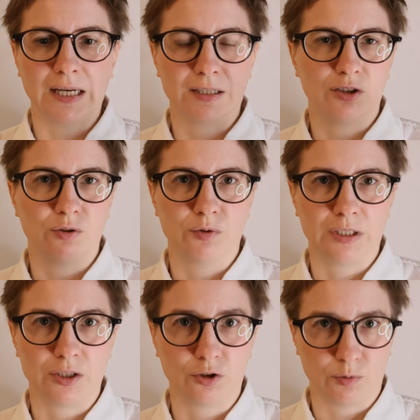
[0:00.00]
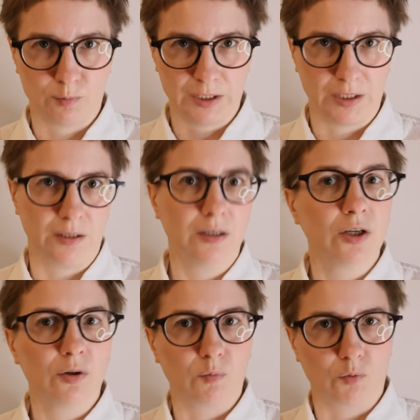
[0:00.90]
that you need to be
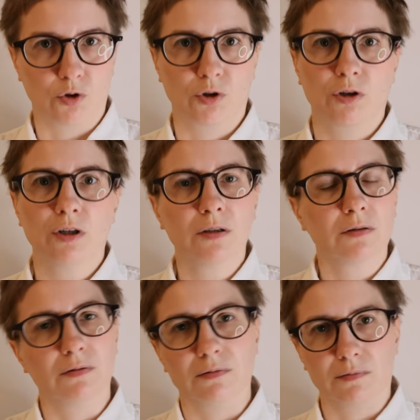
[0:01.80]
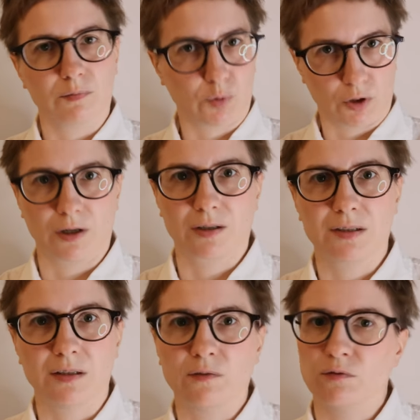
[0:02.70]
more
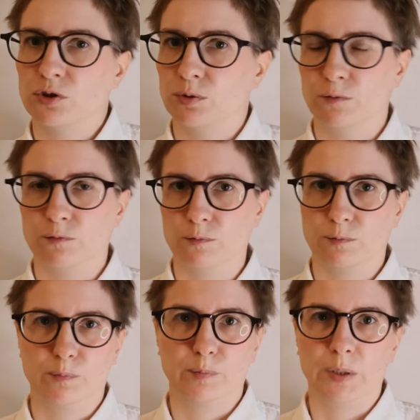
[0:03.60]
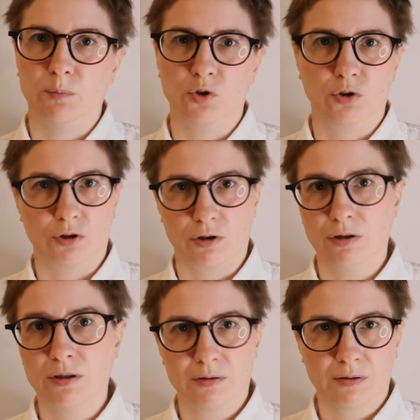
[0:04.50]
productive, to be more,
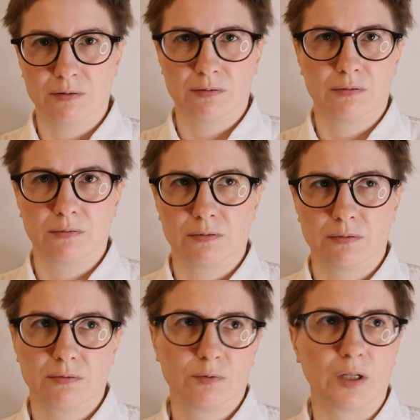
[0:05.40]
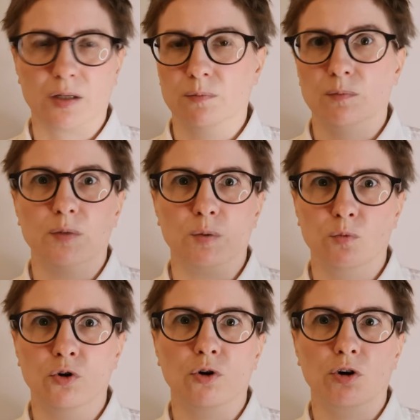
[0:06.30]
well, be
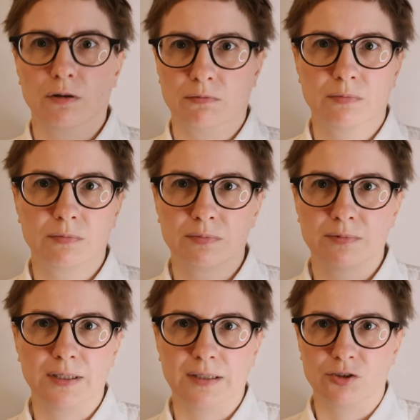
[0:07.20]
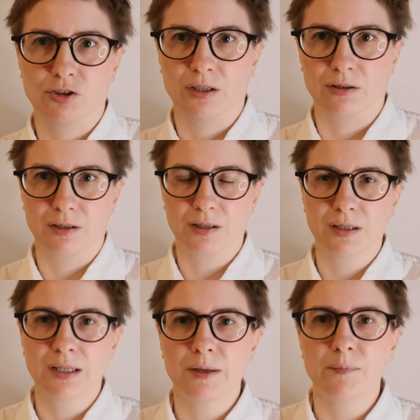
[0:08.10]
more in
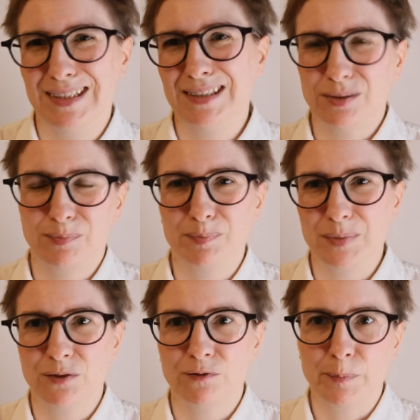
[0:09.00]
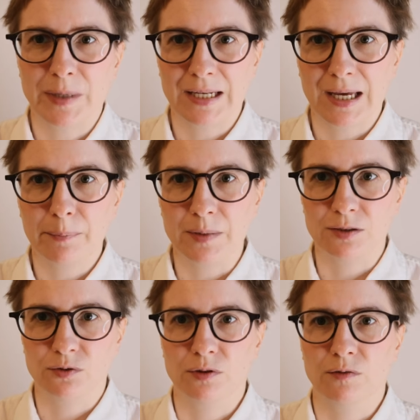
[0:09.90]
general. It's a bit of a bad
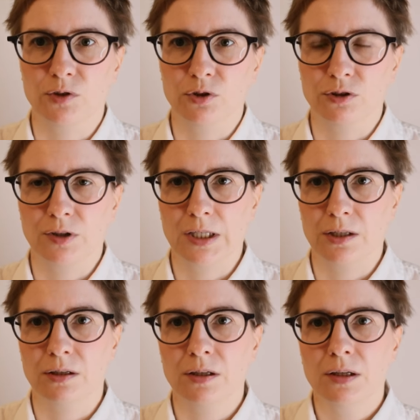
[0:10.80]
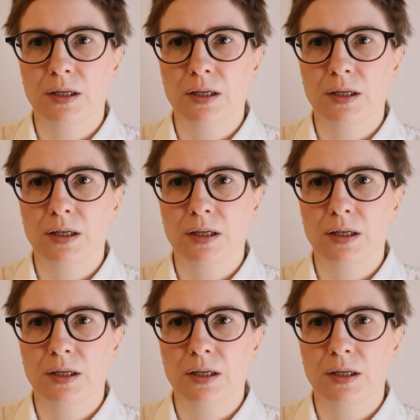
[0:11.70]
habit you have learned there,